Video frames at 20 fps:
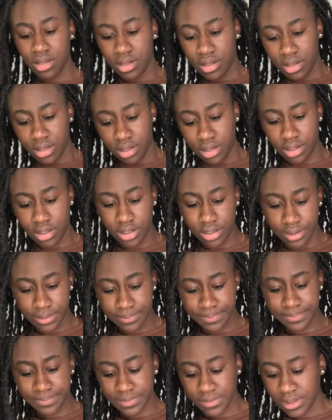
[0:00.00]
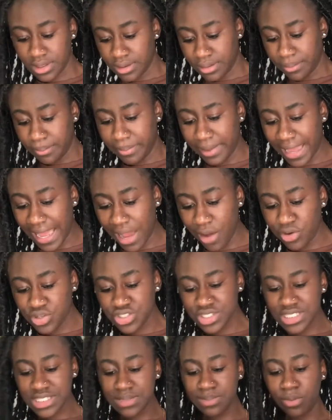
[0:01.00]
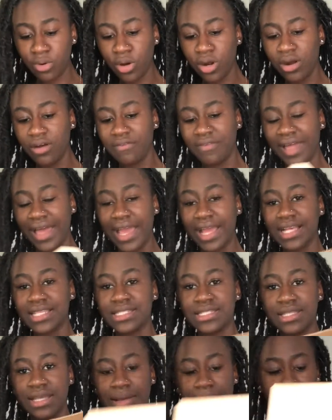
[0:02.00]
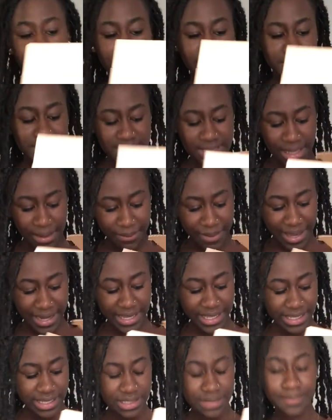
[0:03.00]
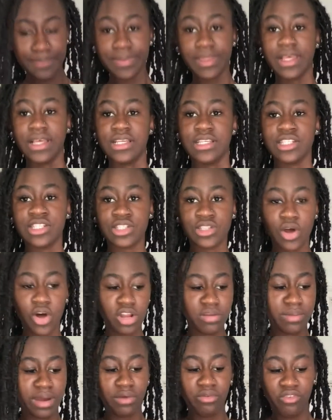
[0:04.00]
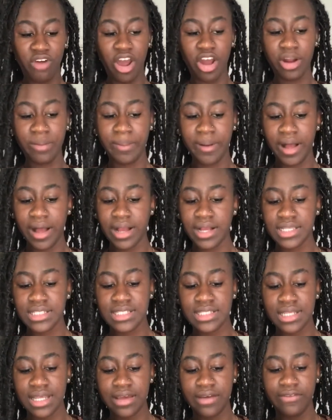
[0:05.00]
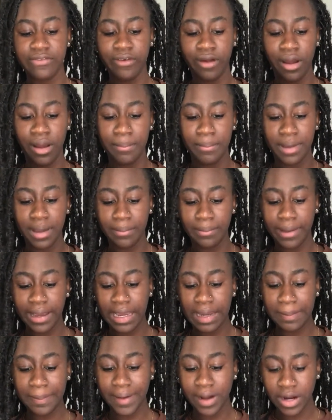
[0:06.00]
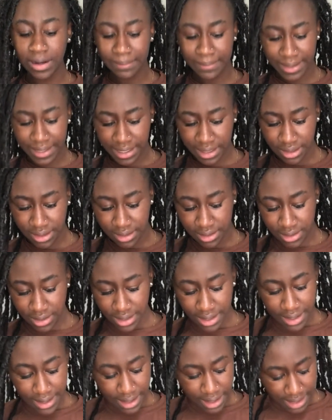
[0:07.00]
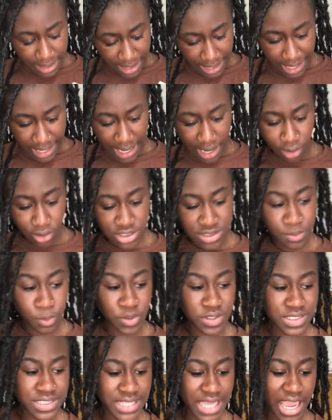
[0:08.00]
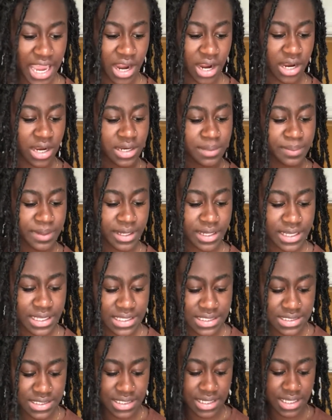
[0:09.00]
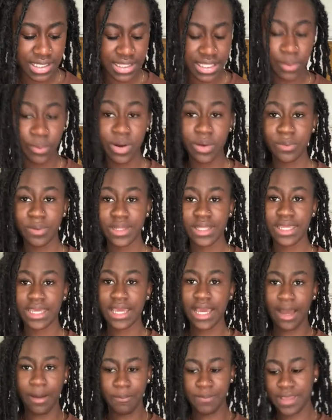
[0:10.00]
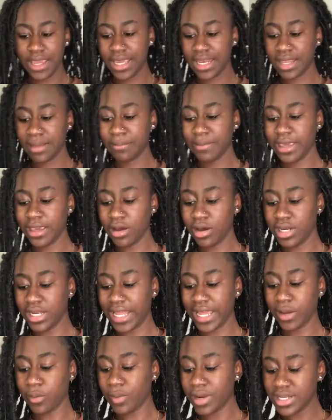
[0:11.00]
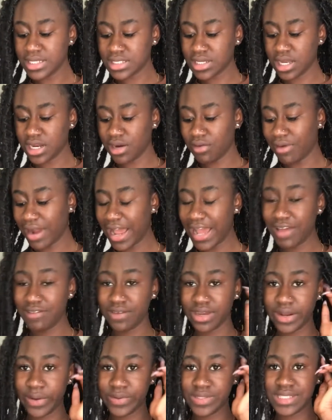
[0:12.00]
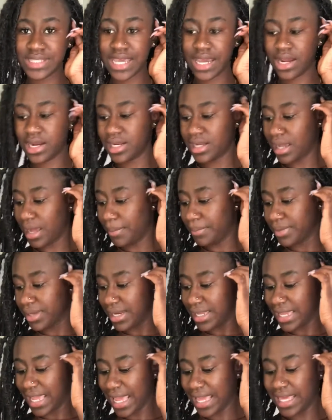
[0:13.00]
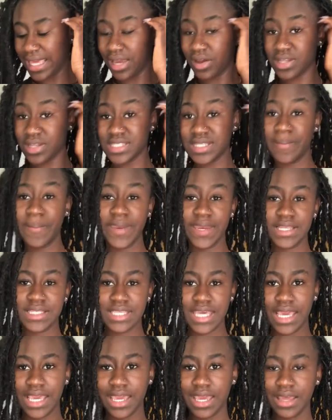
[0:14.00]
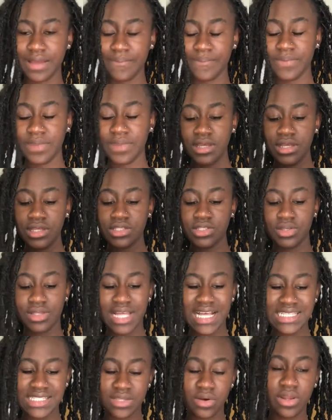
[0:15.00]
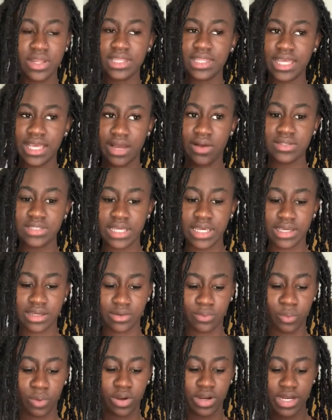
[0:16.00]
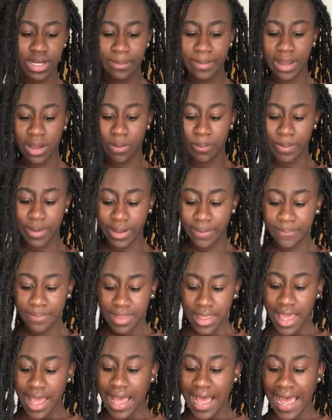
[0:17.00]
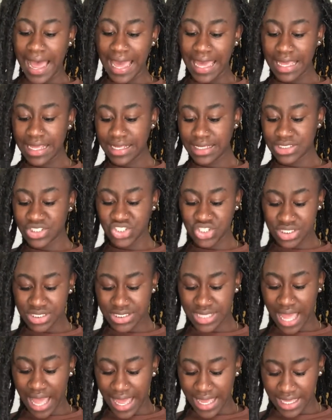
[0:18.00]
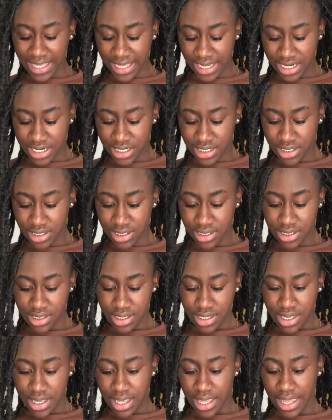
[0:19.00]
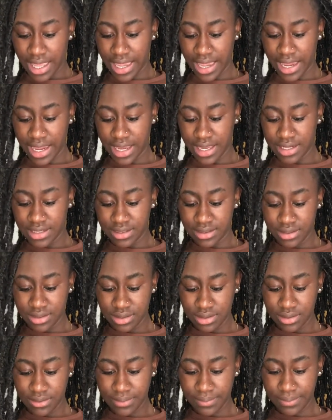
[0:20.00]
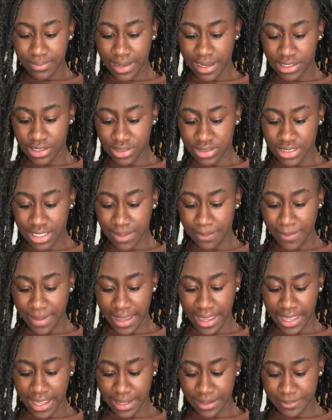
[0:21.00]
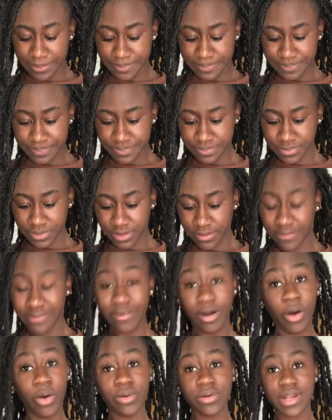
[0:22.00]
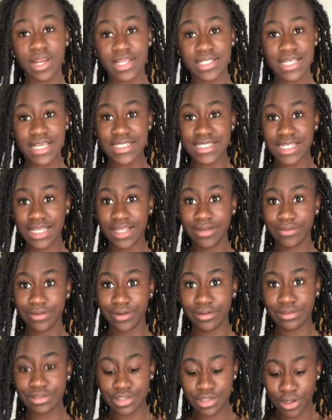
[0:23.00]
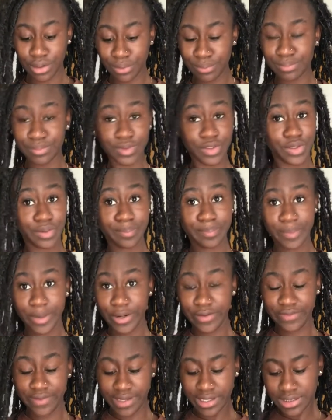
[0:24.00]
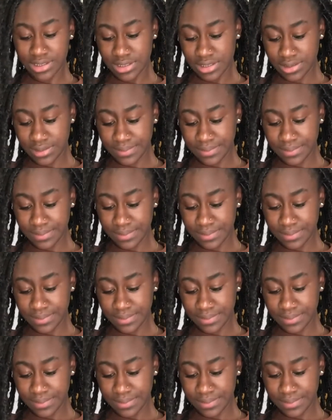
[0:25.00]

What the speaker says: But I was just more of like, somebody stole my router box from my apartment, and I was more scared because they weren't really updating me on like when it's gonna arrive, and I was scared I'm gonna get here and somebody take it. So that's the only thing I was like worried about. But I just got here and I looked at my phone and it says delivered, so perfect.